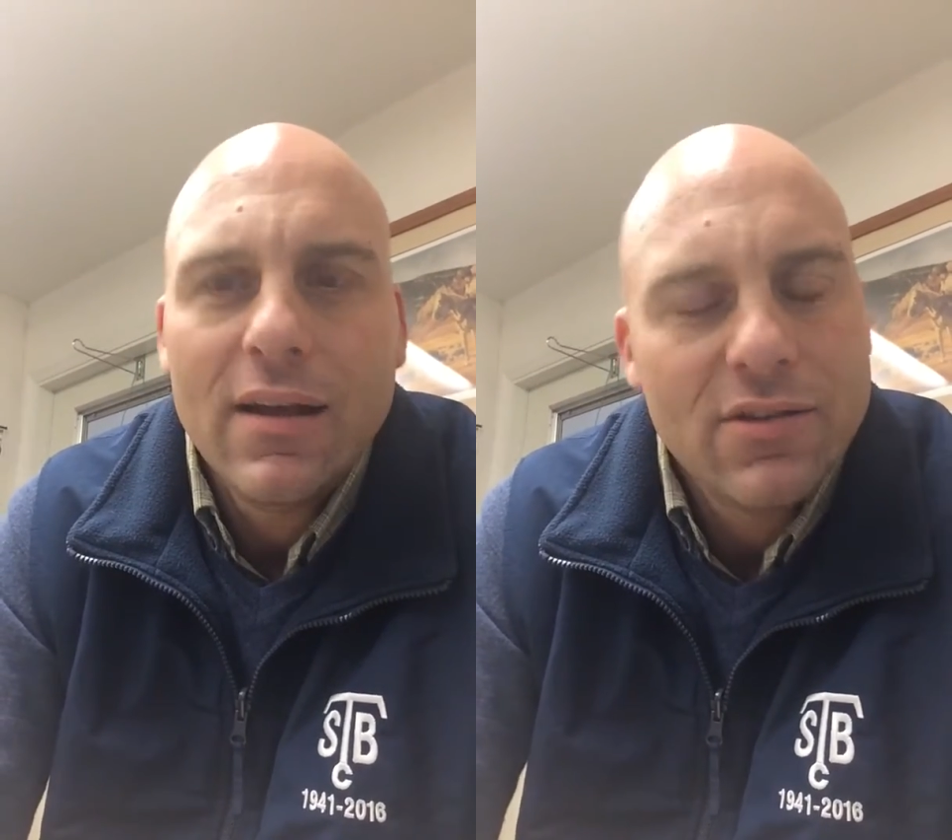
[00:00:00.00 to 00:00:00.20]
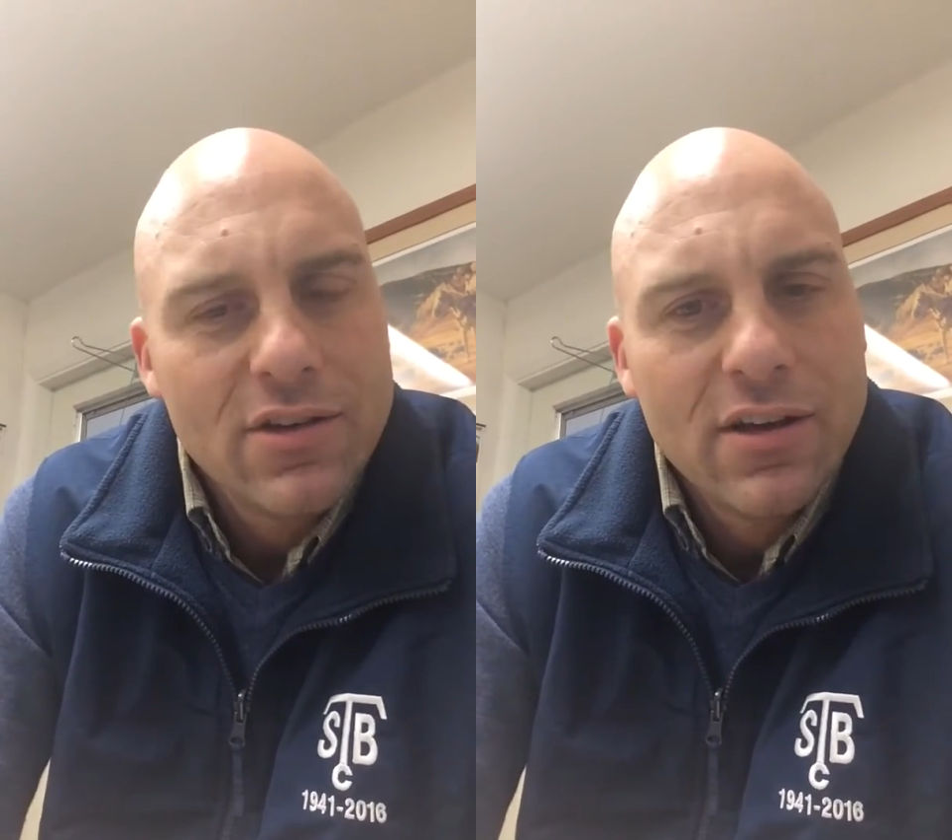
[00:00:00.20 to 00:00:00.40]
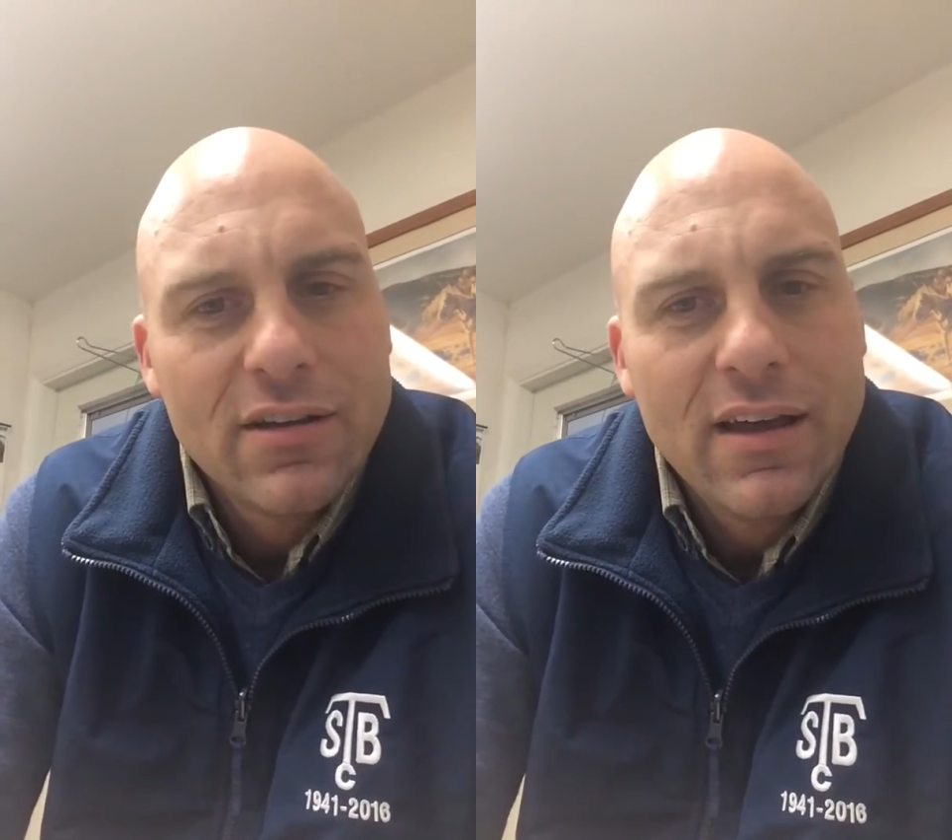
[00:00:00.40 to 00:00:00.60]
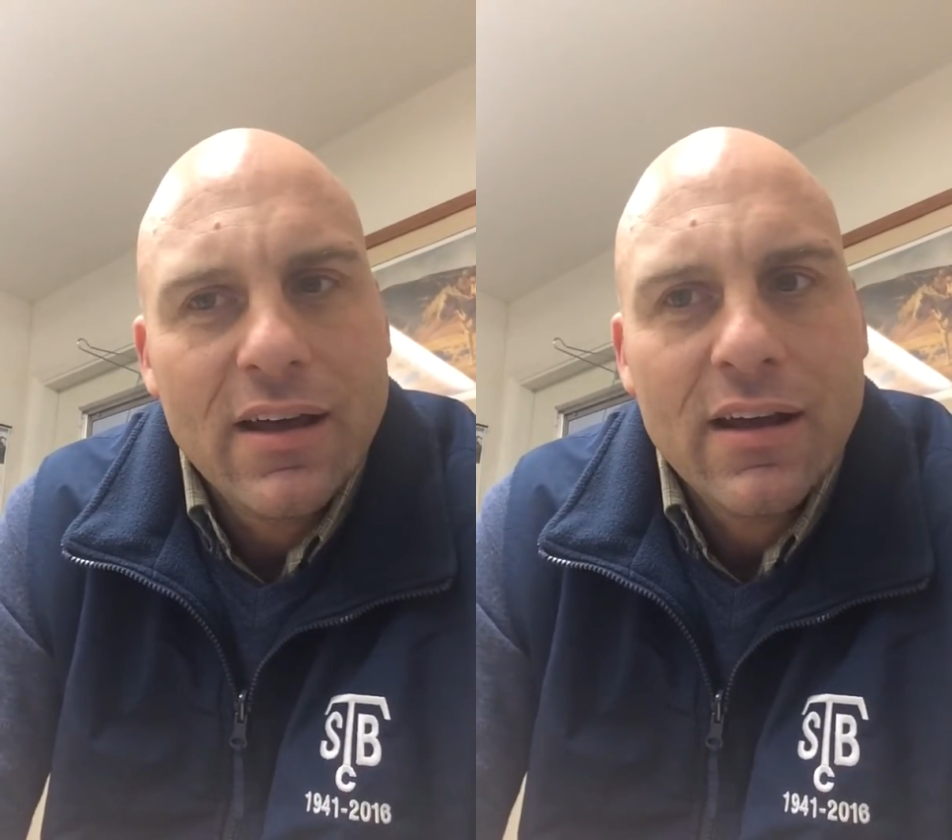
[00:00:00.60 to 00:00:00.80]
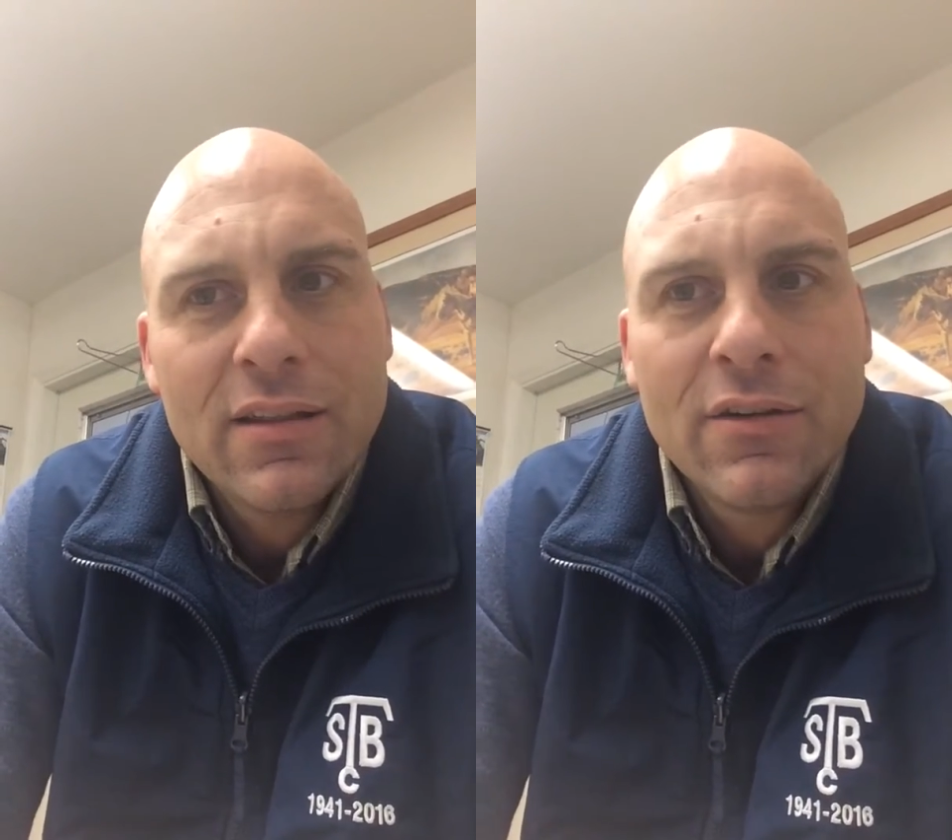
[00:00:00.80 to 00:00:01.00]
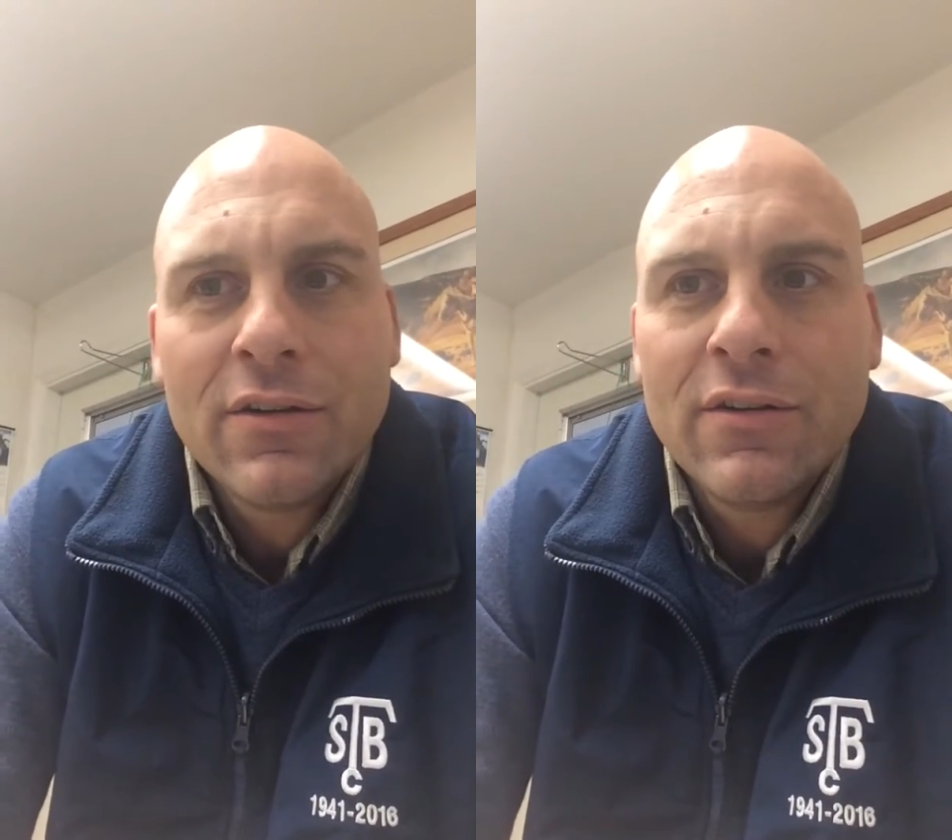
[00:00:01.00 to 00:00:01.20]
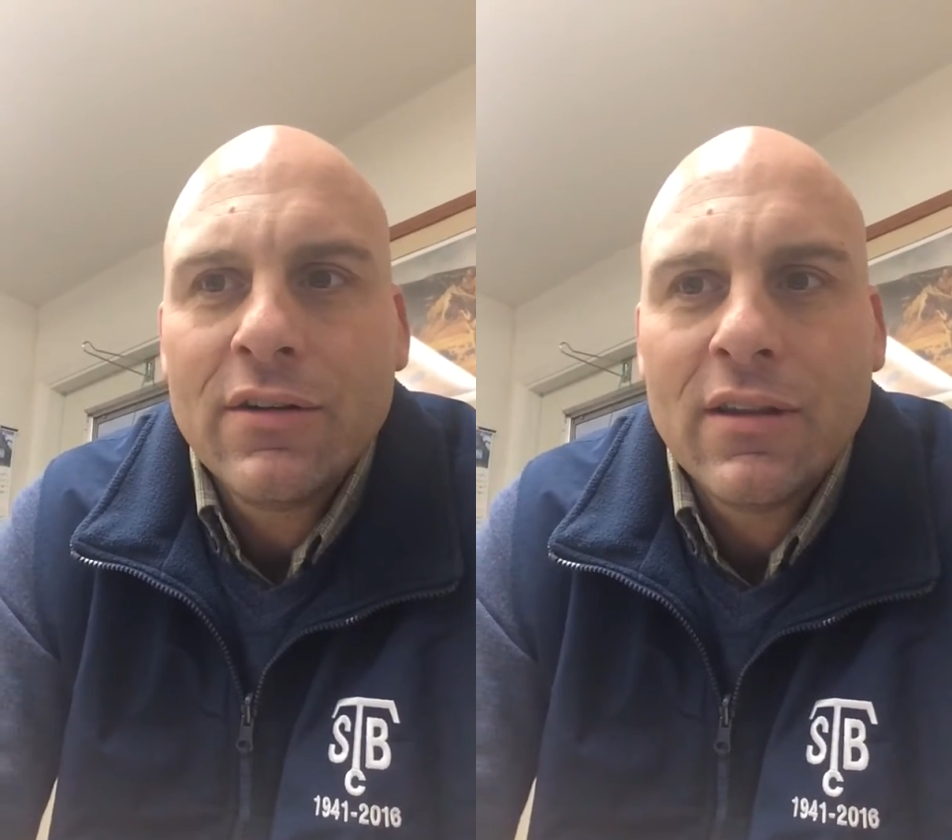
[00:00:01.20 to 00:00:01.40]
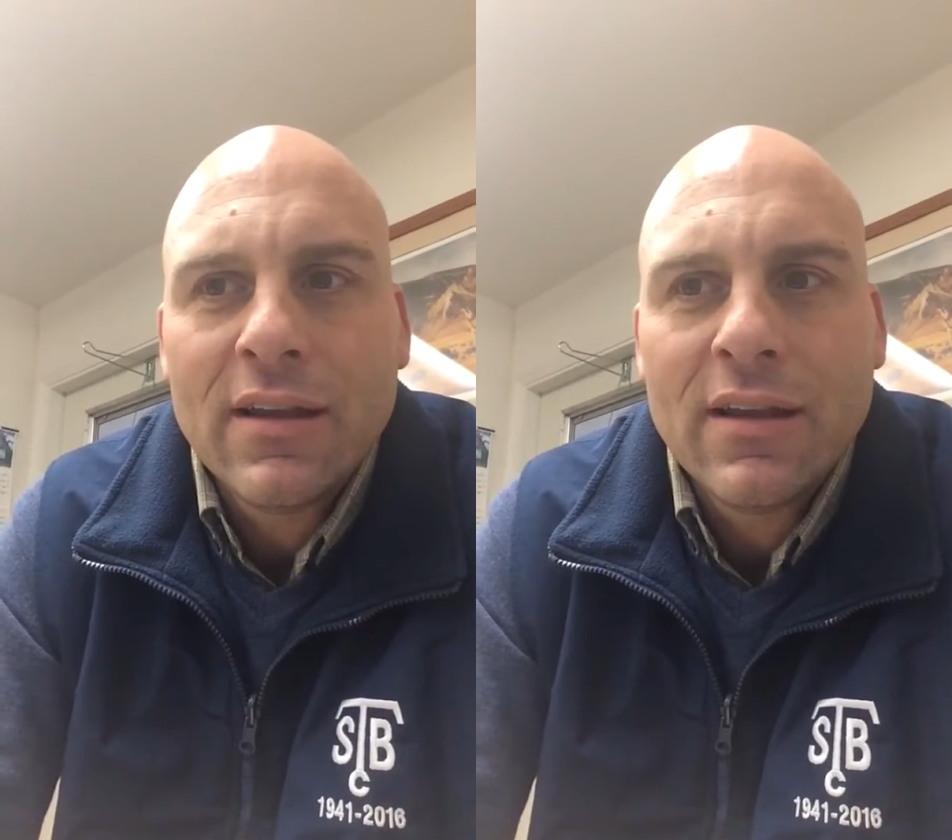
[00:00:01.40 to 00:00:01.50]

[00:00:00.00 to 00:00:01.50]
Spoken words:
As a young lad, I learned a